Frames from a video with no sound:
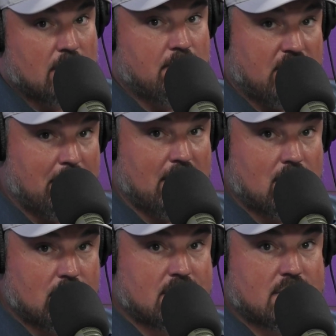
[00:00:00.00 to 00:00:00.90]
The
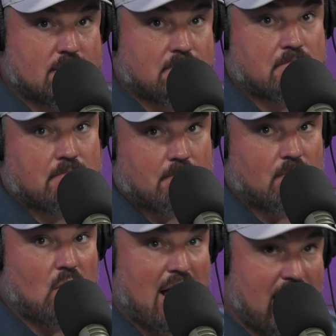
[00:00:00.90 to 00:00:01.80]
Bills
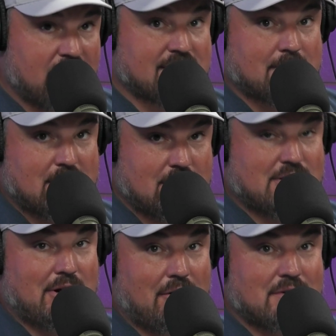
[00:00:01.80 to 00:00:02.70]
have some
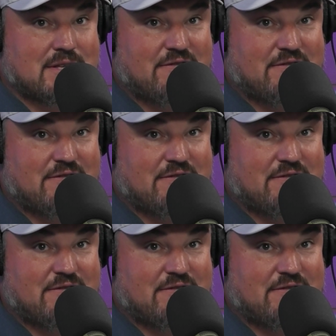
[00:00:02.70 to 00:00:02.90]
concerns.